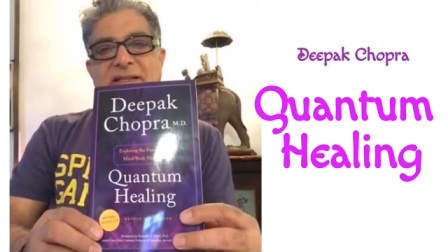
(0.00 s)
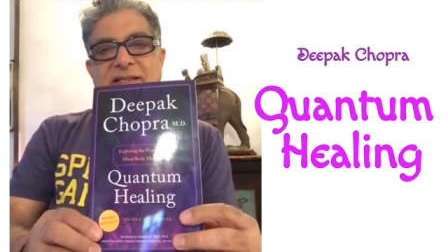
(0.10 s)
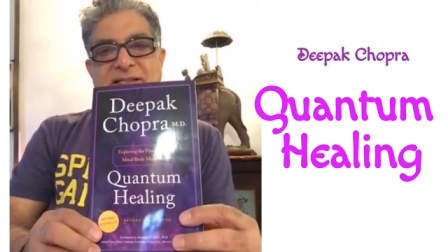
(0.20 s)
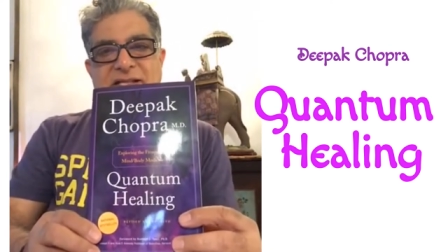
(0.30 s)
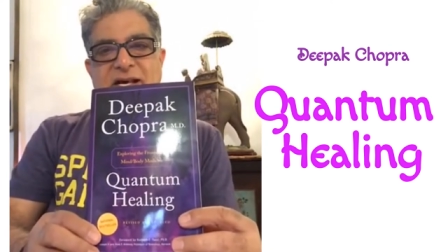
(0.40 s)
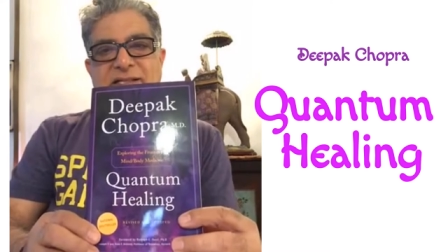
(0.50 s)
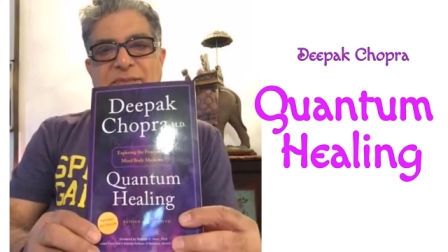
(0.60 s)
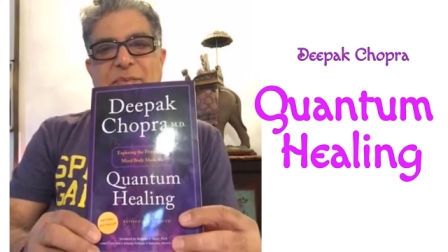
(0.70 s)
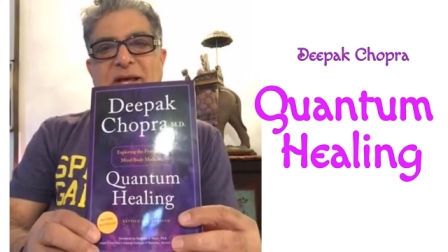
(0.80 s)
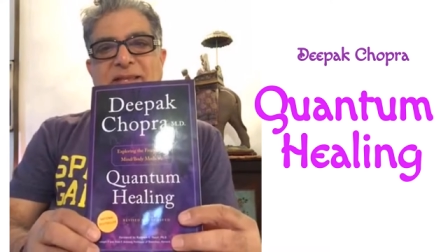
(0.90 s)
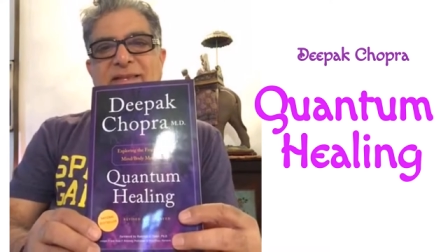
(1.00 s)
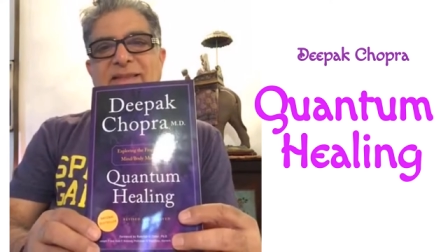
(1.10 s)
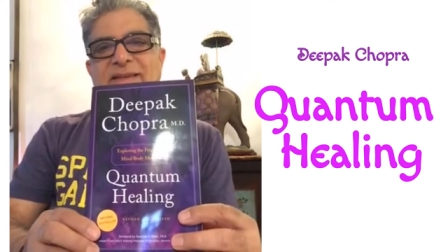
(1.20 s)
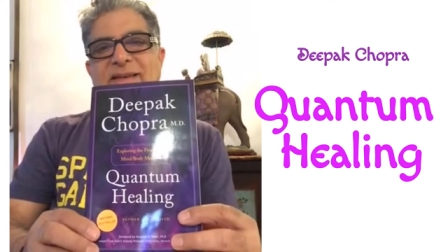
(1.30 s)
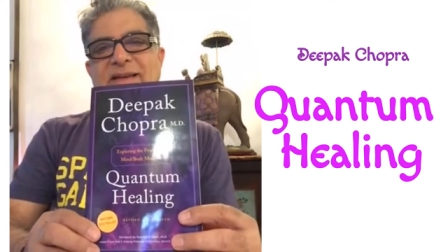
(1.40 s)
this last month
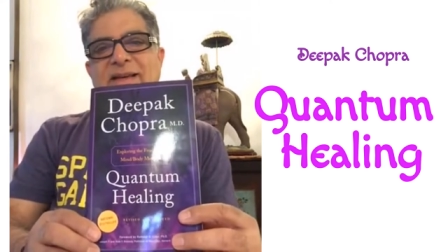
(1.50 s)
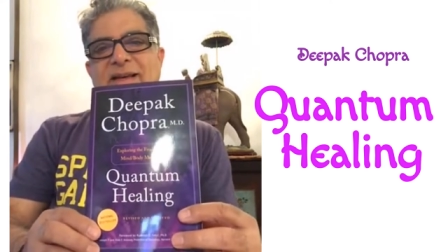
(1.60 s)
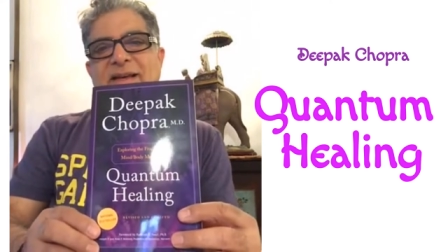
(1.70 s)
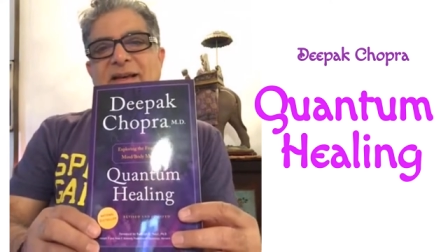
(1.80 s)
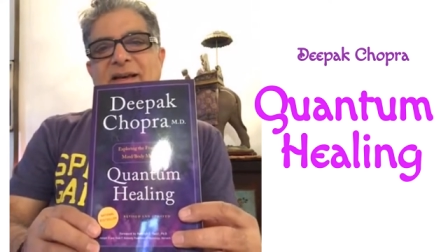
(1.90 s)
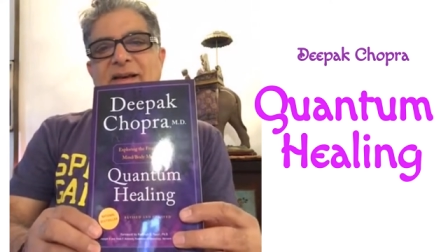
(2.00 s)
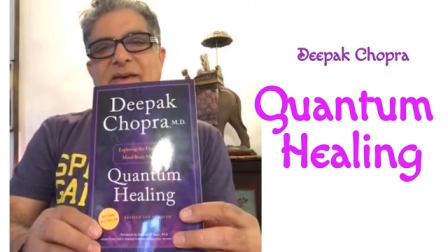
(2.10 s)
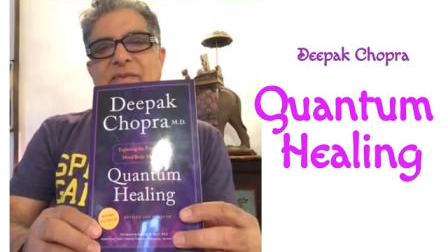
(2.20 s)
uh,